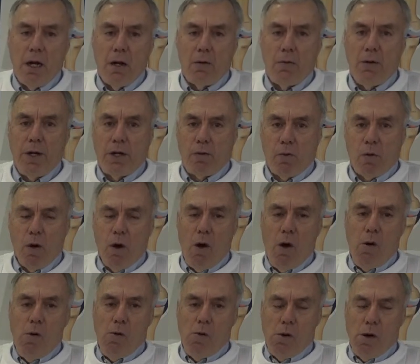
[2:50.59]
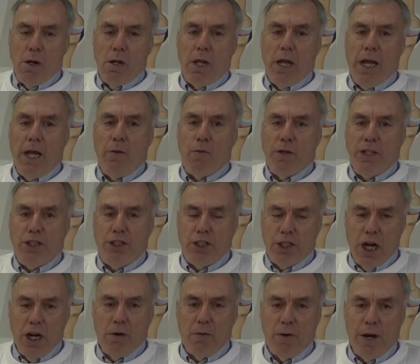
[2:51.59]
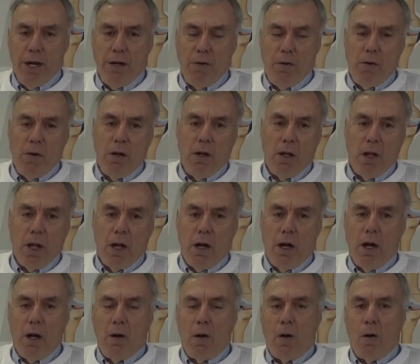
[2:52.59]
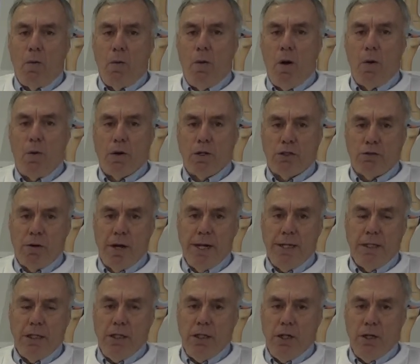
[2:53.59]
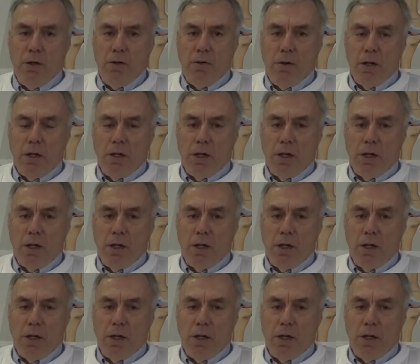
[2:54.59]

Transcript: regrow and regenerate what we're trying to do.